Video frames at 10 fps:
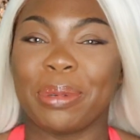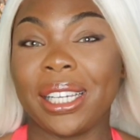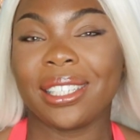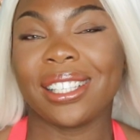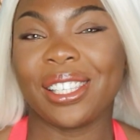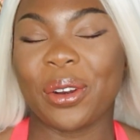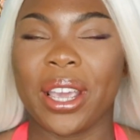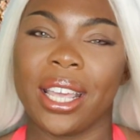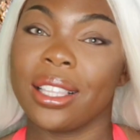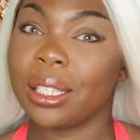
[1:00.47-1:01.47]
Please consider
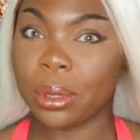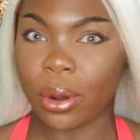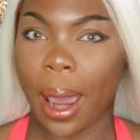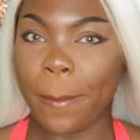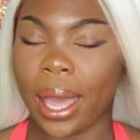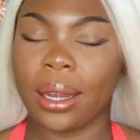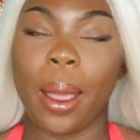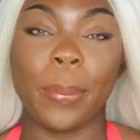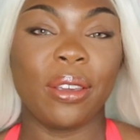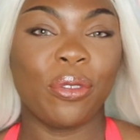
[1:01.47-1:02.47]
hitting the subscribe
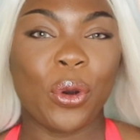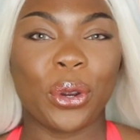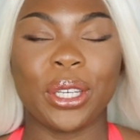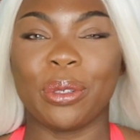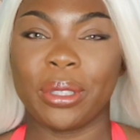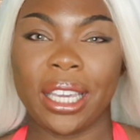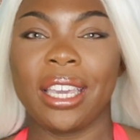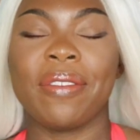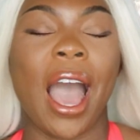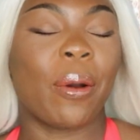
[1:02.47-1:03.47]
button before you
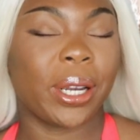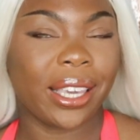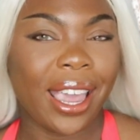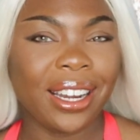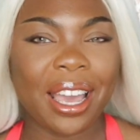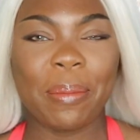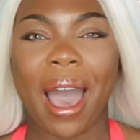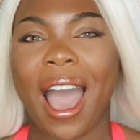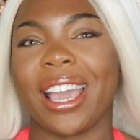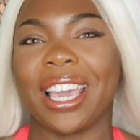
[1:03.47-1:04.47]
leave our kingdom.
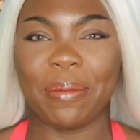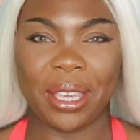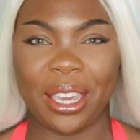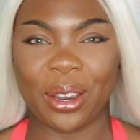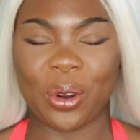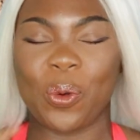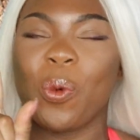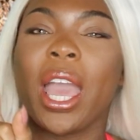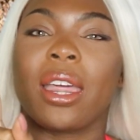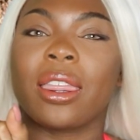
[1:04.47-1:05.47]
I am here
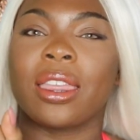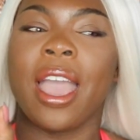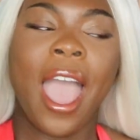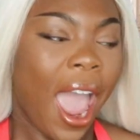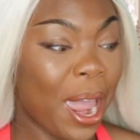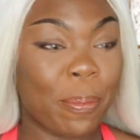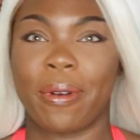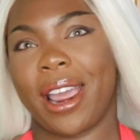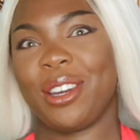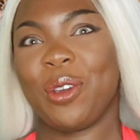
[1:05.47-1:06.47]
with a
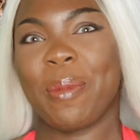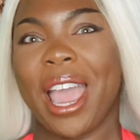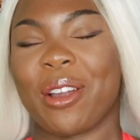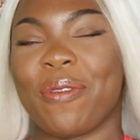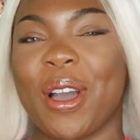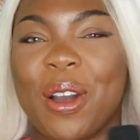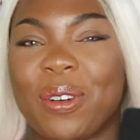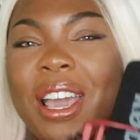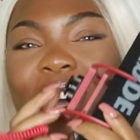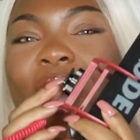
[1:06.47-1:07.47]
brand new
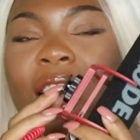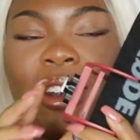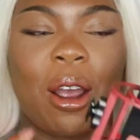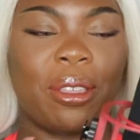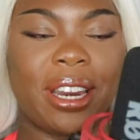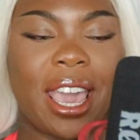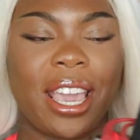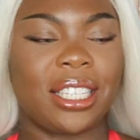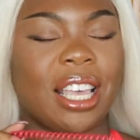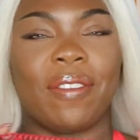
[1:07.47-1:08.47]
microphone. Gone are the
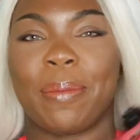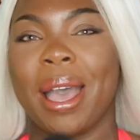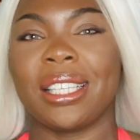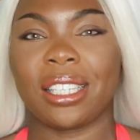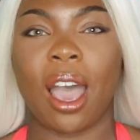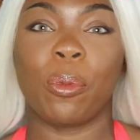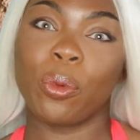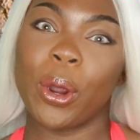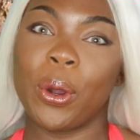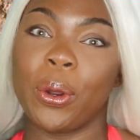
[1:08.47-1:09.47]
days of the messed up
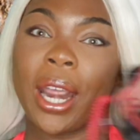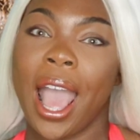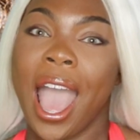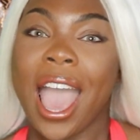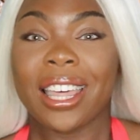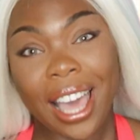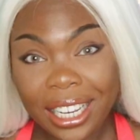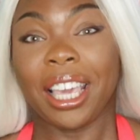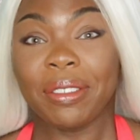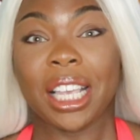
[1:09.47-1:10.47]
road
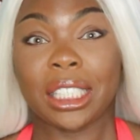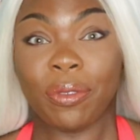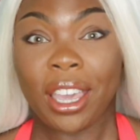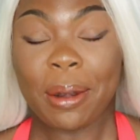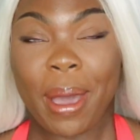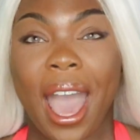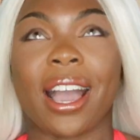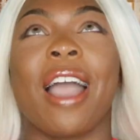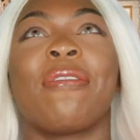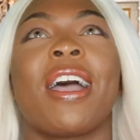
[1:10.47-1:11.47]
that gives us feedback.
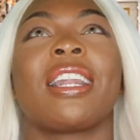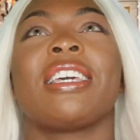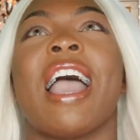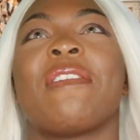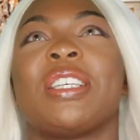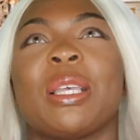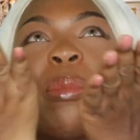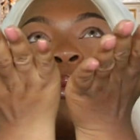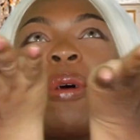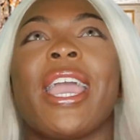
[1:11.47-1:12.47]
I finally have this
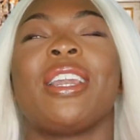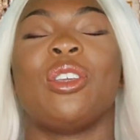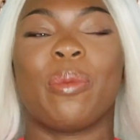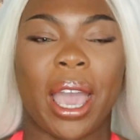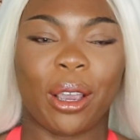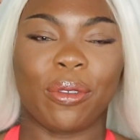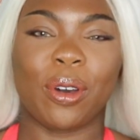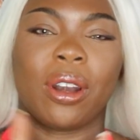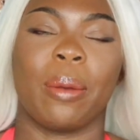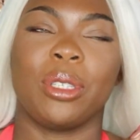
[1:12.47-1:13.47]
brand new
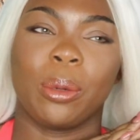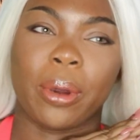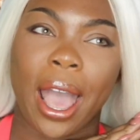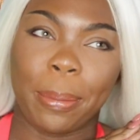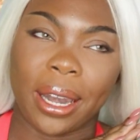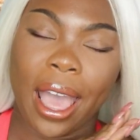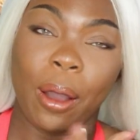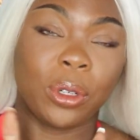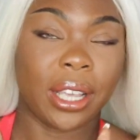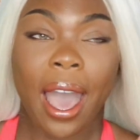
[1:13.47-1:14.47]
microphone, and I'm super happy
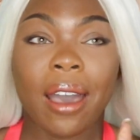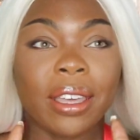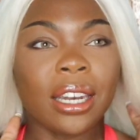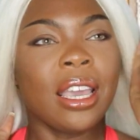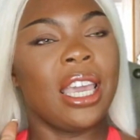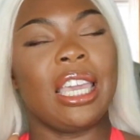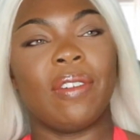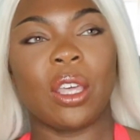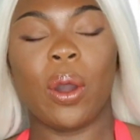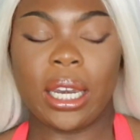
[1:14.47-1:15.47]
to have it,
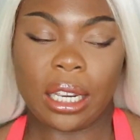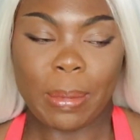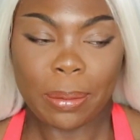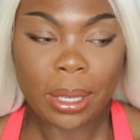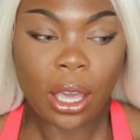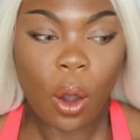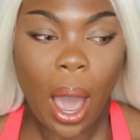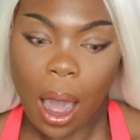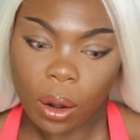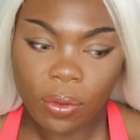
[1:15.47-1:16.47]
even though it did make me go
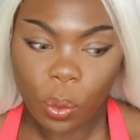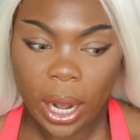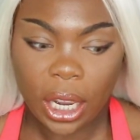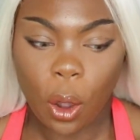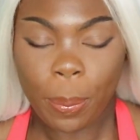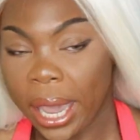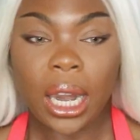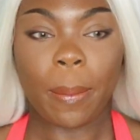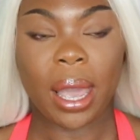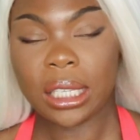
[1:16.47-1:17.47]
out of the way to go pick
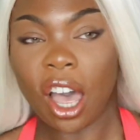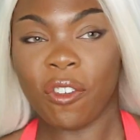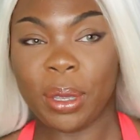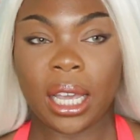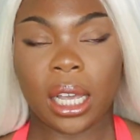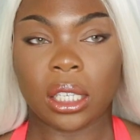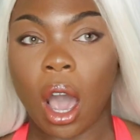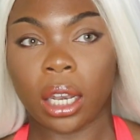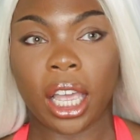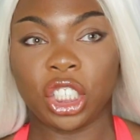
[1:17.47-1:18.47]
it up myself because
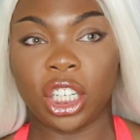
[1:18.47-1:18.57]
online